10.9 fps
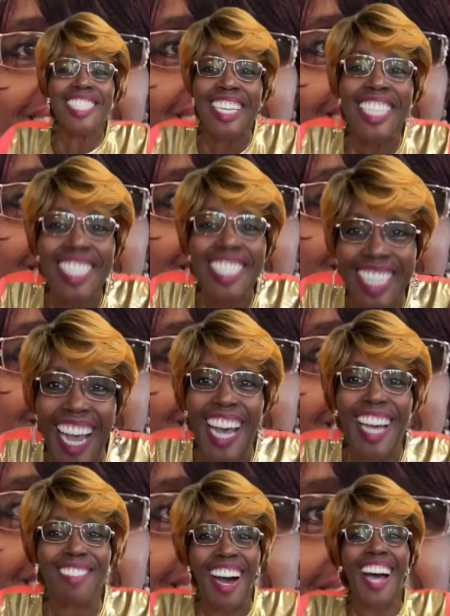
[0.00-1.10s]
in
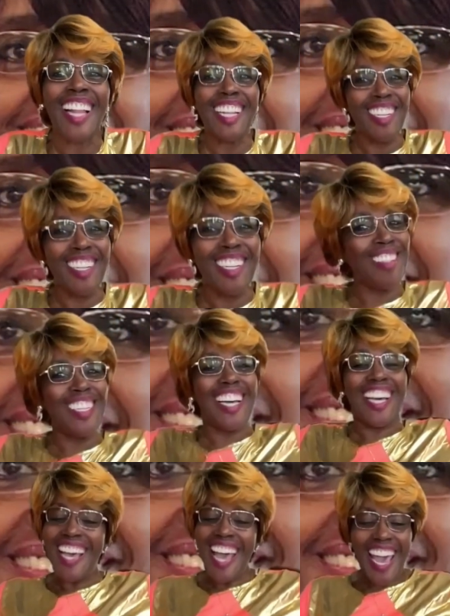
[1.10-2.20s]
time. Hallelujah.
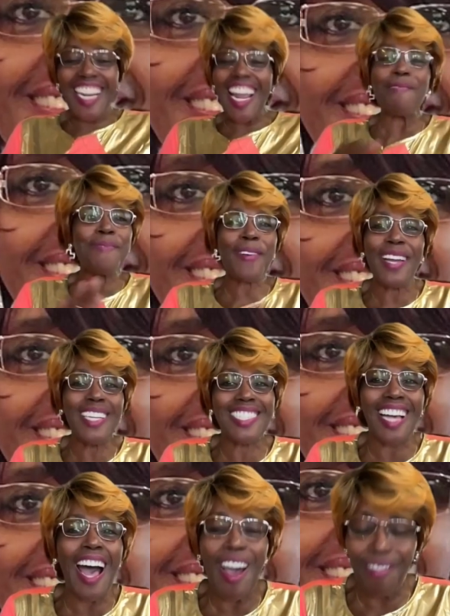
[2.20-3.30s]
And I praise
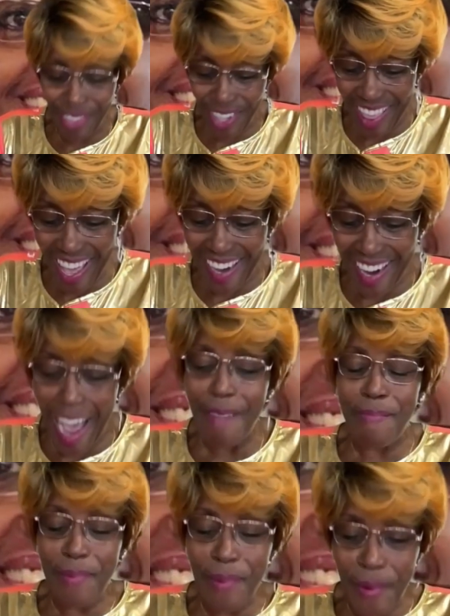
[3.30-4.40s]
God for that. I
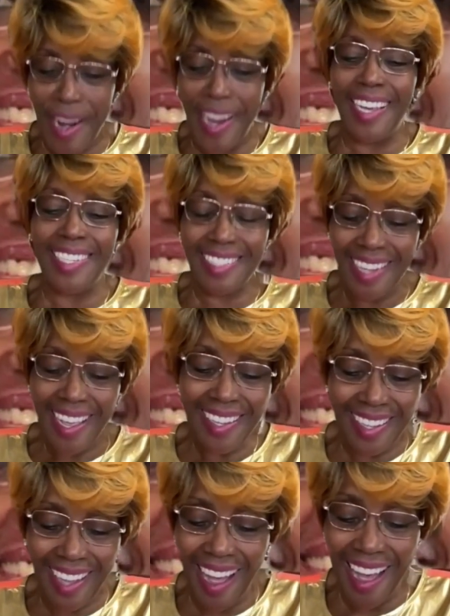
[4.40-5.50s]
praise
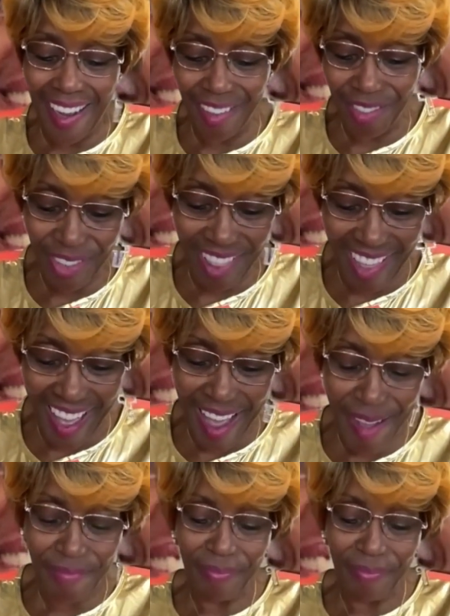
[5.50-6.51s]
God for that.